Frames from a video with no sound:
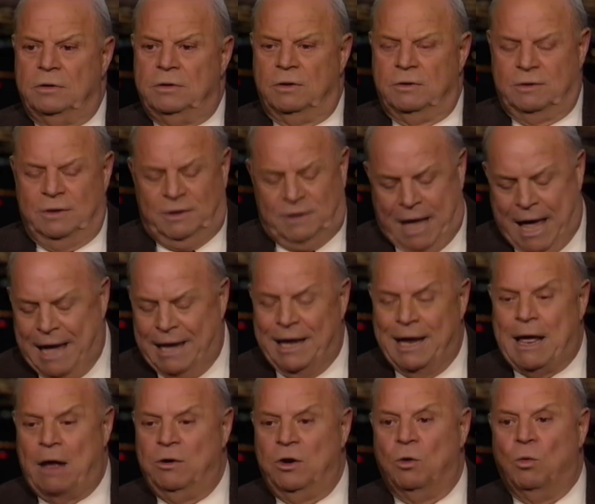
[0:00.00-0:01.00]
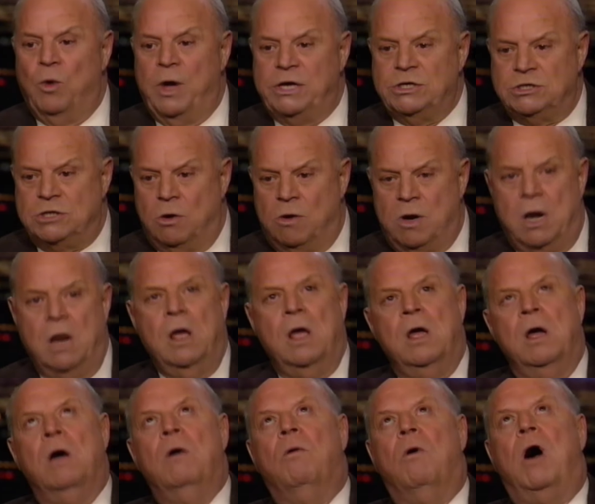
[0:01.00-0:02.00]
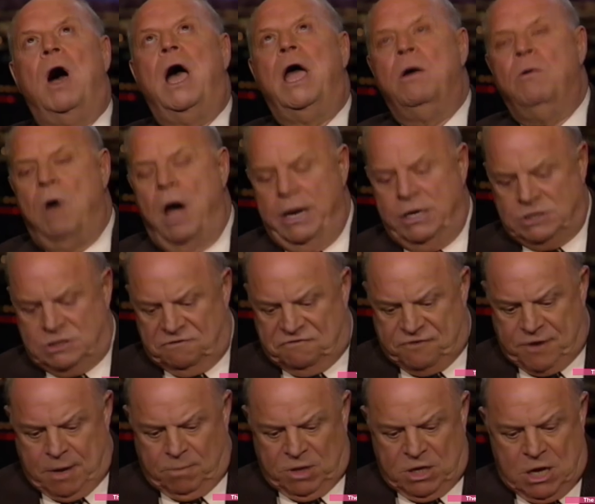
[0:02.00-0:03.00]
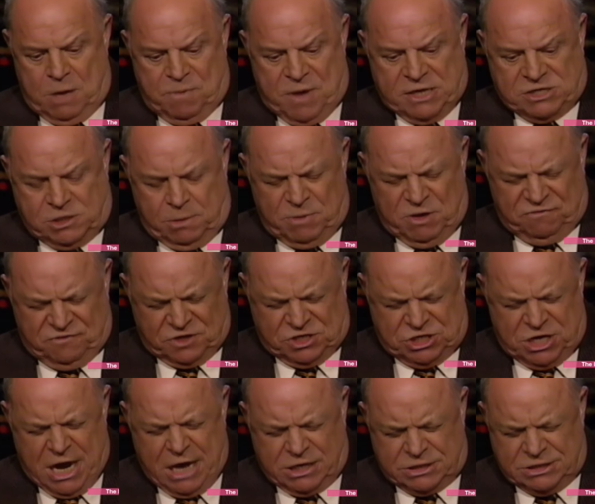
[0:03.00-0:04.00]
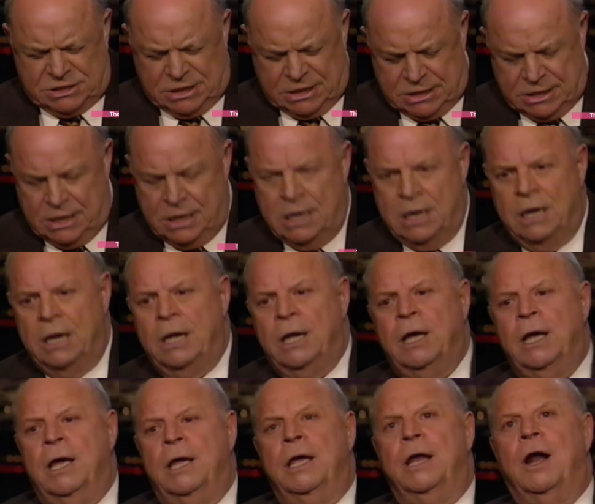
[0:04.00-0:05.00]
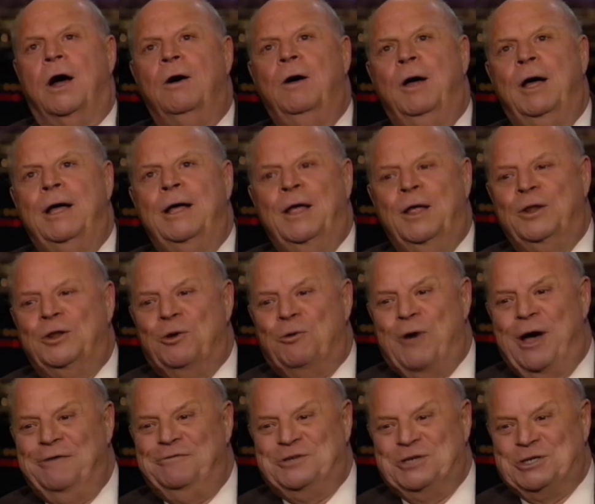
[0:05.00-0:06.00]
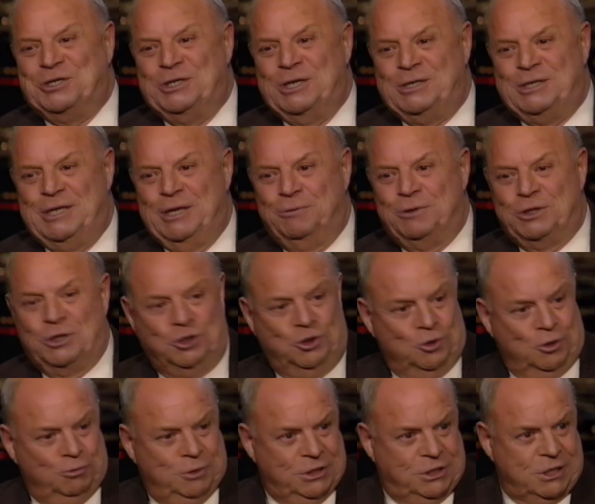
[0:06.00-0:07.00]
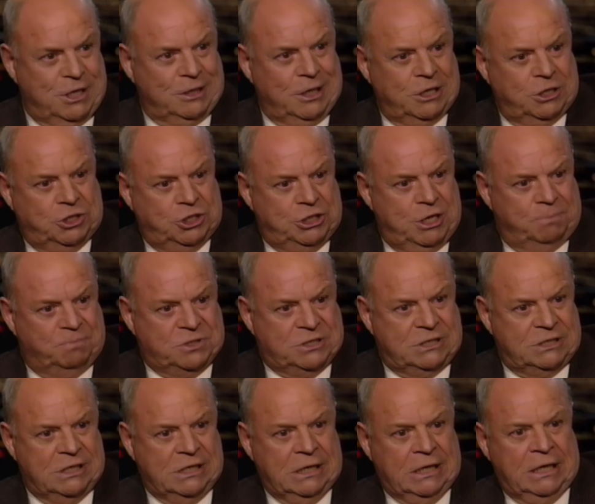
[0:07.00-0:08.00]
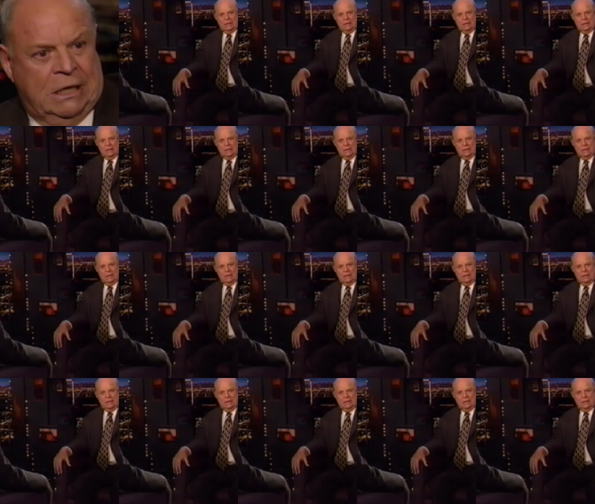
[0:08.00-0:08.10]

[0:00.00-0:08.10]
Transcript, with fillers: and hanging out in the wings going, why does the family keep asking me for checks? You know, the wife just sits there with the jewelry signaling ships.